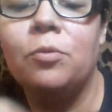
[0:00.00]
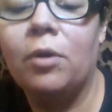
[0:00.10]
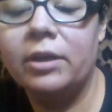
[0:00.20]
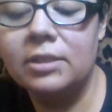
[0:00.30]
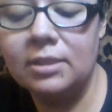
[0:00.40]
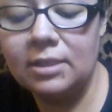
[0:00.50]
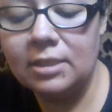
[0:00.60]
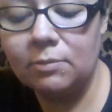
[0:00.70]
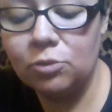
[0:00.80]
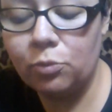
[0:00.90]
wanted to see
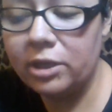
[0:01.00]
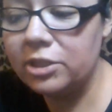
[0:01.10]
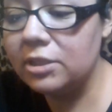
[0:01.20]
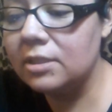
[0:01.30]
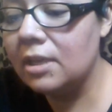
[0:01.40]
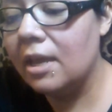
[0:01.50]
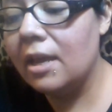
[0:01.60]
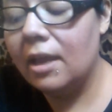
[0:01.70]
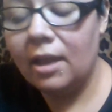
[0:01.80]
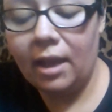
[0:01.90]
some swatches
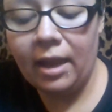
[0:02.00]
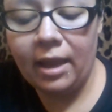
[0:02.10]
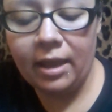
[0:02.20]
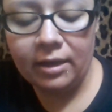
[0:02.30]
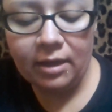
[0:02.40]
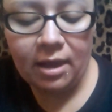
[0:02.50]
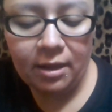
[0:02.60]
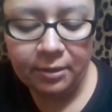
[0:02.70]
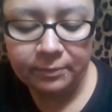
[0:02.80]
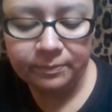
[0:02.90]
and
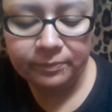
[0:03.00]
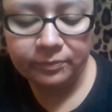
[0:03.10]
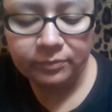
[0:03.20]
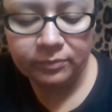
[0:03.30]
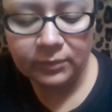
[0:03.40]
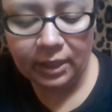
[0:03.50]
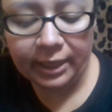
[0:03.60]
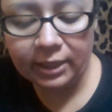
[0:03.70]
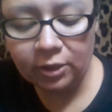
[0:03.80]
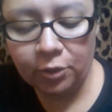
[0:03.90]

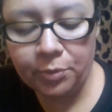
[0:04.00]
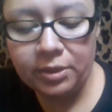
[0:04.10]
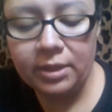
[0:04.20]
like a look with